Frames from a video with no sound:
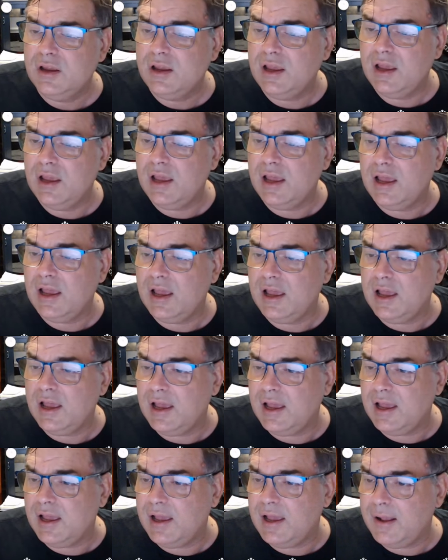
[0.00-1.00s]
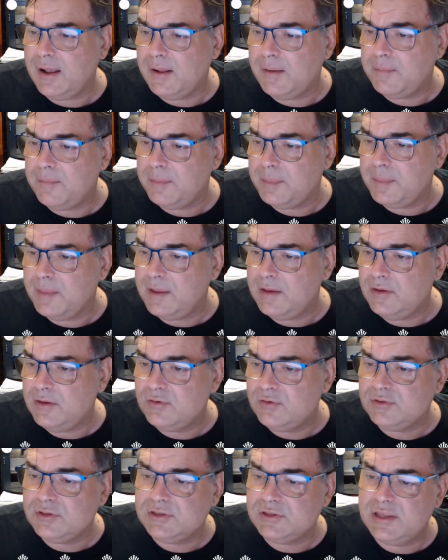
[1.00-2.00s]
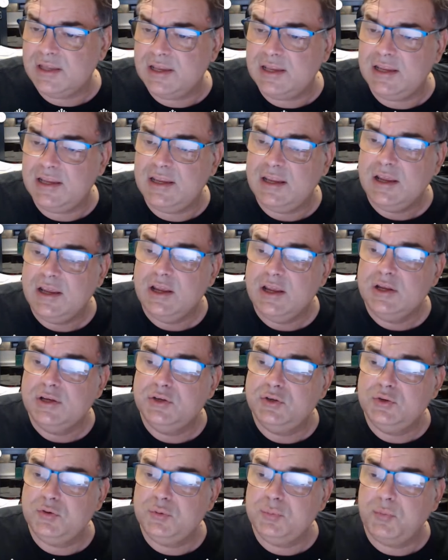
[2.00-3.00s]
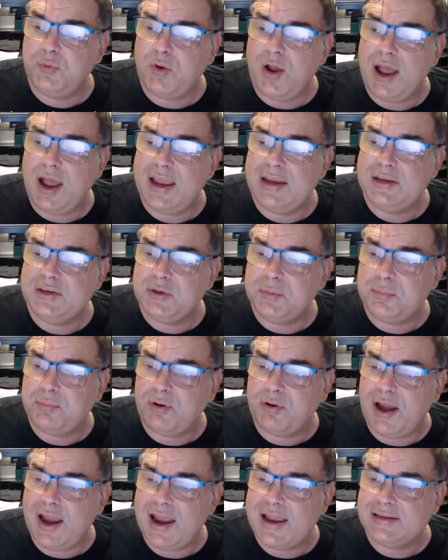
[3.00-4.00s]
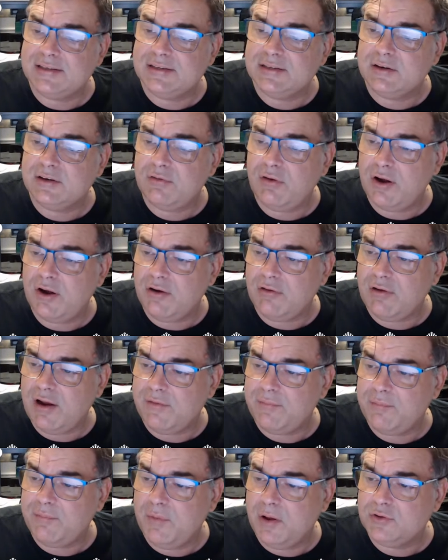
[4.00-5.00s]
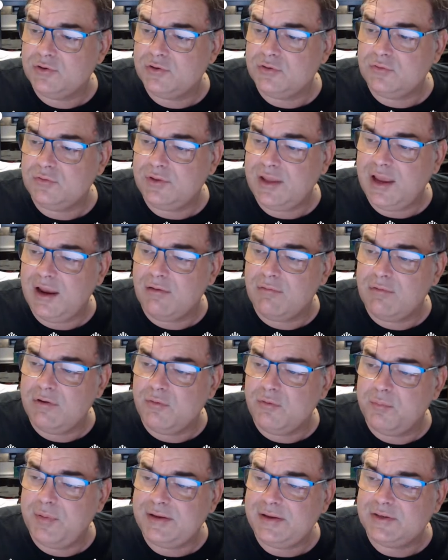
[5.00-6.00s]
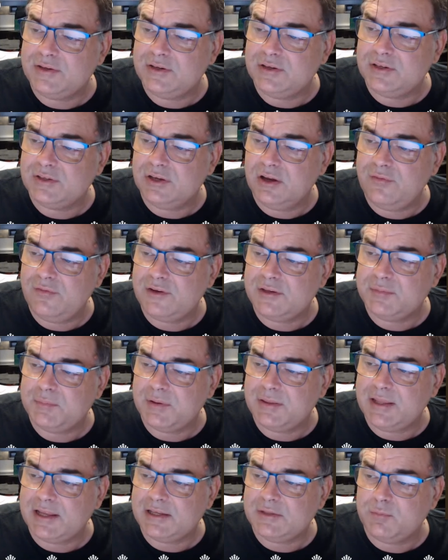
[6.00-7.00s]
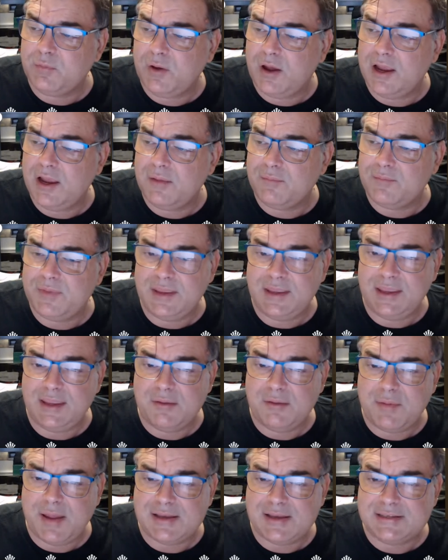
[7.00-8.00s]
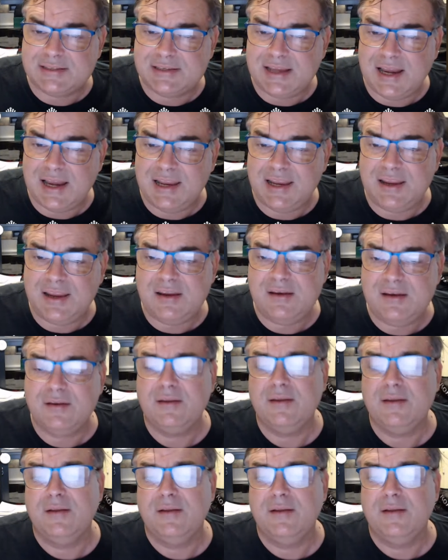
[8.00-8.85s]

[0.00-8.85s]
It uses the Dubois-Dupraz chronograph module. They're a real bitch to service, but that's why I'm thinking about selling it.